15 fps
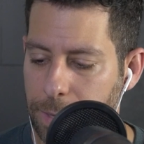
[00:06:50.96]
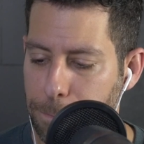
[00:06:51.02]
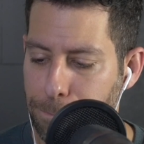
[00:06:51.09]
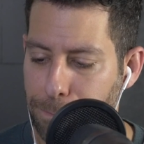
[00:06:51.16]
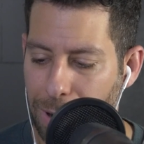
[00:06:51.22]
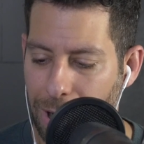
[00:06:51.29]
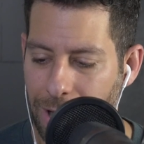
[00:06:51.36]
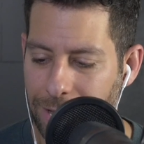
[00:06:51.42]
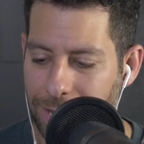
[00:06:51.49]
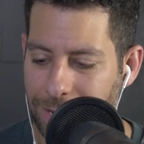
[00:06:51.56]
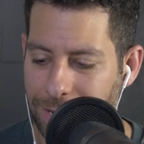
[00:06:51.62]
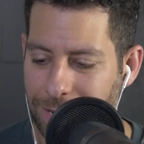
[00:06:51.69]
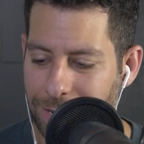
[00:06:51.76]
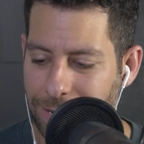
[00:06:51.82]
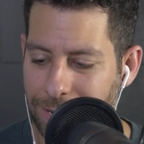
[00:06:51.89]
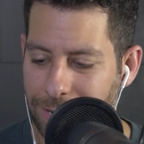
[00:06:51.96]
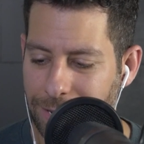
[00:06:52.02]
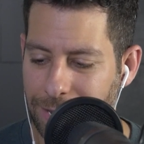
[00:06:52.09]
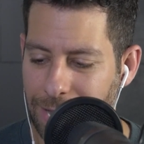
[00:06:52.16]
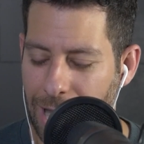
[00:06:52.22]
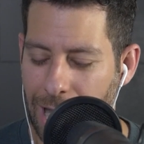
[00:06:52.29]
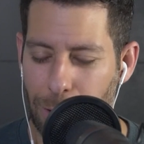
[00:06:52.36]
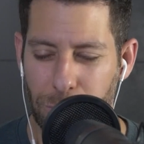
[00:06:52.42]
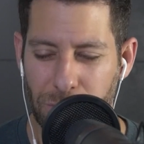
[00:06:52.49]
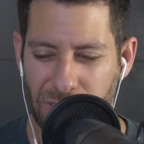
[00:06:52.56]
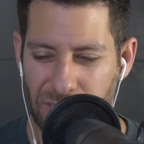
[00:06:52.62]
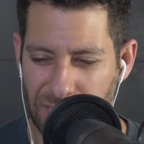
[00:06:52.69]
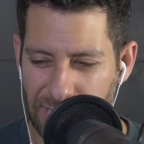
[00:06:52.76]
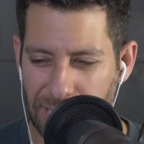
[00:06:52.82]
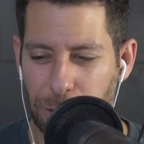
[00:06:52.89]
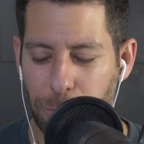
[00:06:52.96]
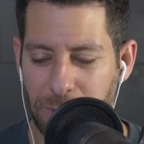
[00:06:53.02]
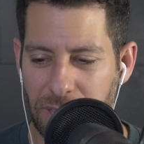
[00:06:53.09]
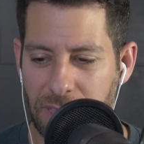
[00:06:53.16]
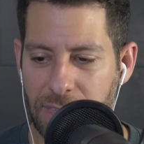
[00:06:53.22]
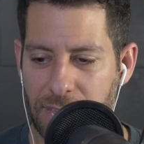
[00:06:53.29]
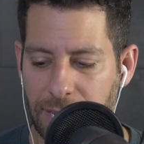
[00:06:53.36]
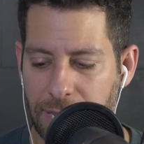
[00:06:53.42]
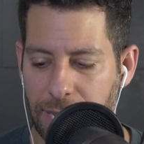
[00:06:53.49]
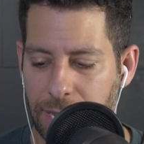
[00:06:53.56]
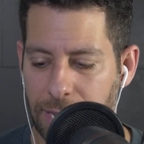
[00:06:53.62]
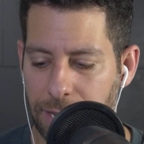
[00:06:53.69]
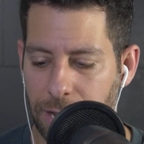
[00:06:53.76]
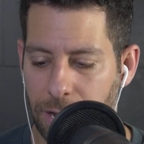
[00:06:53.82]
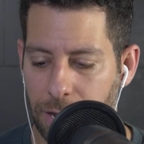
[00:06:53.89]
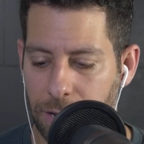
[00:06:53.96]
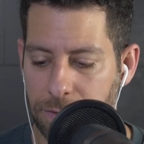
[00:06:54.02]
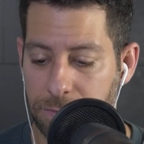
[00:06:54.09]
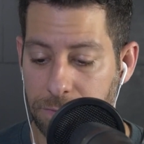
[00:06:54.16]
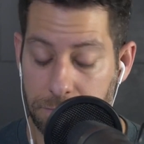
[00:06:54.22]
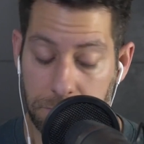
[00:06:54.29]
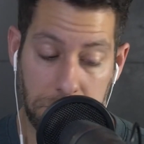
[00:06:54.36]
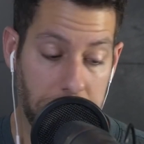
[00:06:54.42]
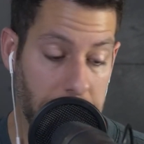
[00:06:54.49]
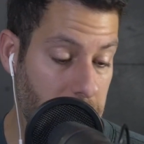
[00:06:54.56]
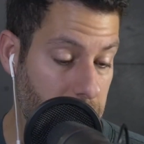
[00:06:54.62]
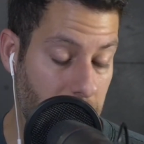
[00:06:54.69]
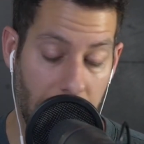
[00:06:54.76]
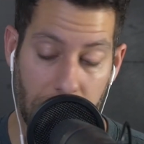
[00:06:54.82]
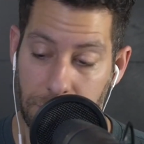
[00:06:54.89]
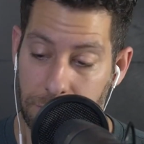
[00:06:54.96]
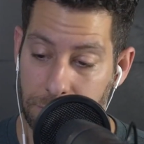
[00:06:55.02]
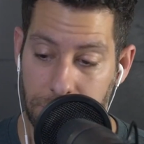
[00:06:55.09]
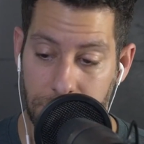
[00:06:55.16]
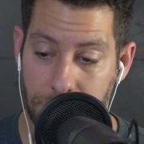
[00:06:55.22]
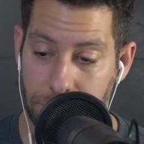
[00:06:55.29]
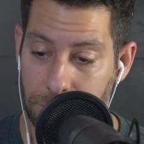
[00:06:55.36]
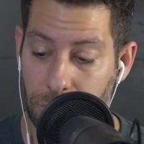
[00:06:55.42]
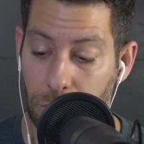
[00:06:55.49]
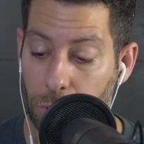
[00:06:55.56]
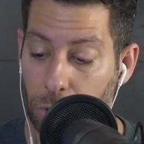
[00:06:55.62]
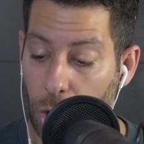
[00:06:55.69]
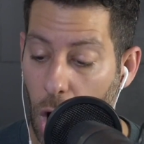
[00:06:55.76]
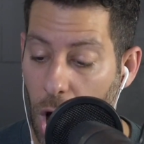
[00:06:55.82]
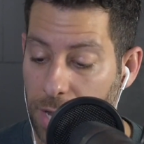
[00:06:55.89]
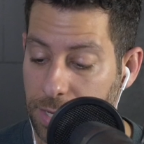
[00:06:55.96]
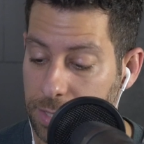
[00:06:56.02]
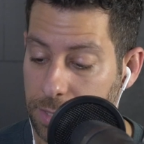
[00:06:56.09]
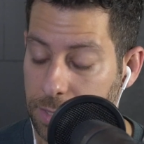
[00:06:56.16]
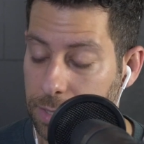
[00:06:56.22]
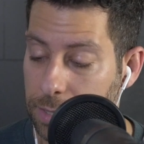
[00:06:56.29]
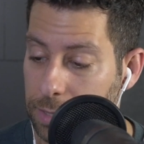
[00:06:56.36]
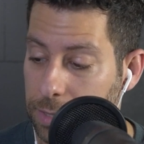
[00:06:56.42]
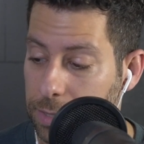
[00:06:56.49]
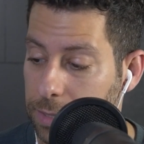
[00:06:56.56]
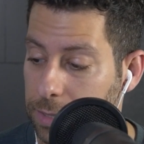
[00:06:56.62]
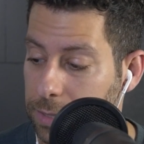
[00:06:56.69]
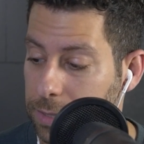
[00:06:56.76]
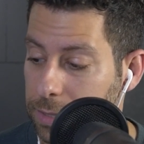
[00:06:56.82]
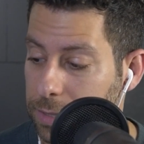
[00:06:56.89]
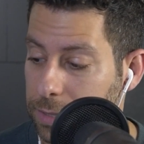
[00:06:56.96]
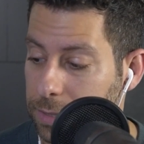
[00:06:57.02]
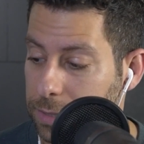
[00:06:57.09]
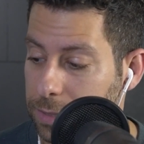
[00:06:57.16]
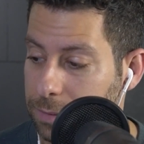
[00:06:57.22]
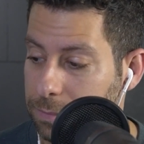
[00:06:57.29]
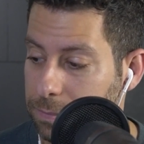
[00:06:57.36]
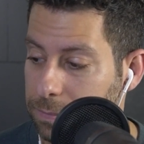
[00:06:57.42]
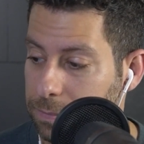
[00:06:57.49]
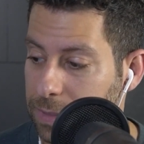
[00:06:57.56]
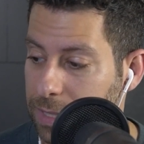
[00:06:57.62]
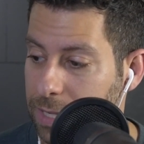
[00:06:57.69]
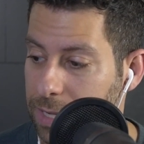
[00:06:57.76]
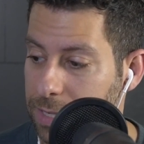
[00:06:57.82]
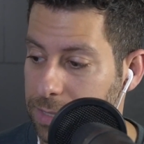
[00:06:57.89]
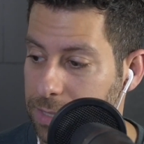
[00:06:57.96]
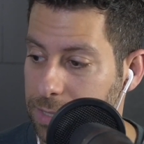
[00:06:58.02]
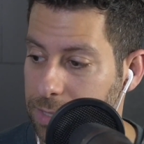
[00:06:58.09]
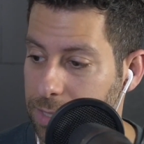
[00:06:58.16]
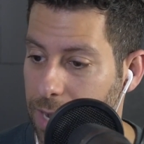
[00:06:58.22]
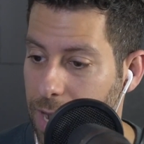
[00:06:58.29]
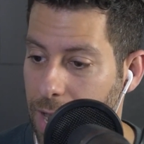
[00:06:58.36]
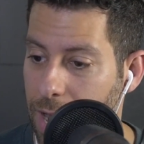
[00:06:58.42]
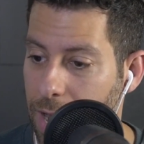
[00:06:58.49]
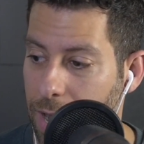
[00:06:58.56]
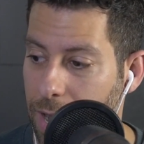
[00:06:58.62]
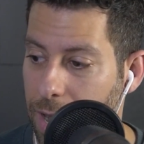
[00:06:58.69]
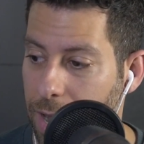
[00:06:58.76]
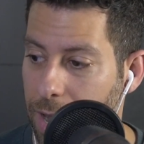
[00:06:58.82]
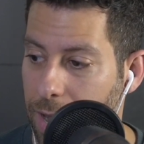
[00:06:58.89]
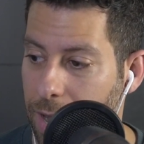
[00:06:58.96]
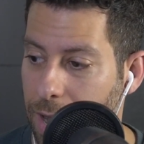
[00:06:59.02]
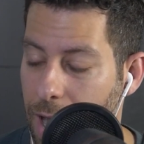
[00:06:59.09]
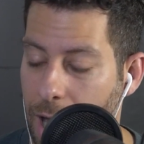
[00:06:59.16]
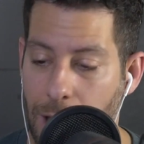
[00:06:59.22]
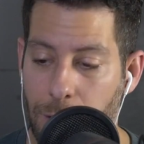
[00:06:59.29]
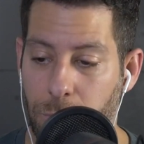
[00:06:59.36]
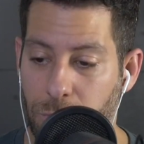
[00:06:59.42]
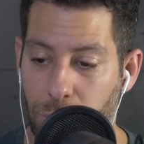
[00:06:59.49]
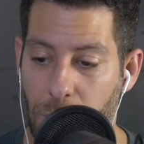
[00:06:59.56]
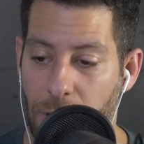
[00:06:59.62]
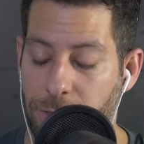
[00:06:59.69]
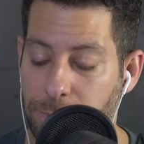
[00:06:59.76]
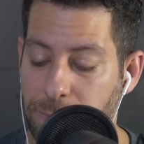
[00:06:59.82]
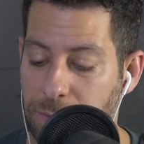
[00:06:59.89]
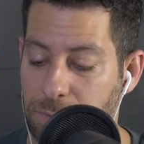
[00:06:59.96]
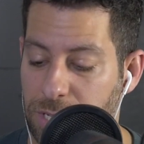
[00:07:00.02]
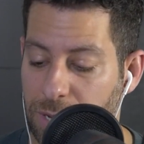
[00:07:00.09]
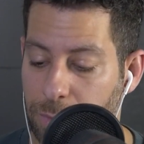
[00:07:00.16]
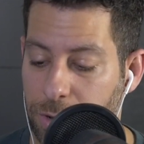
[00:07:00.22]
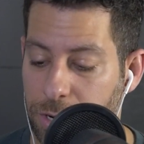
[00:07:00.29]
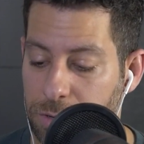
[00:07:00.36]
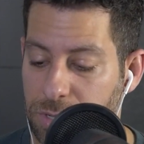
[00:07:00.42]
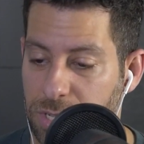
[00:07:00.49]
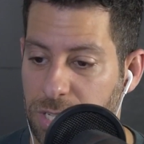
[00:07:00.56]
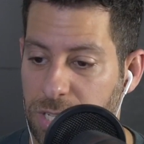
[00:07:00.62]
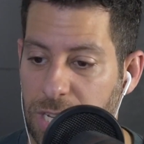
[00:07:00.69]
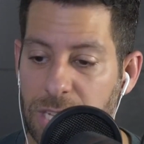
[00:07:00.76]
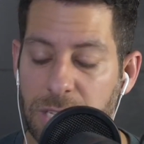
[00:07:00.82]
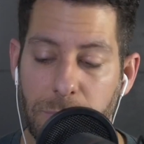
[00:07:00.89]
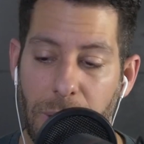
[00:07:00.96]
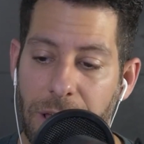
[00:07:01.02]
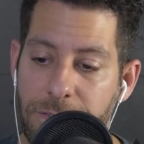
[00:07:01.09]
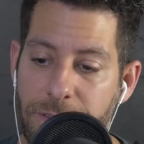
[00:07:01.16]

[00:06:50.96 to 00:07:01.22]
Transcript: But I will still be thinking of, well, her loss because I would rather be with someone who sees my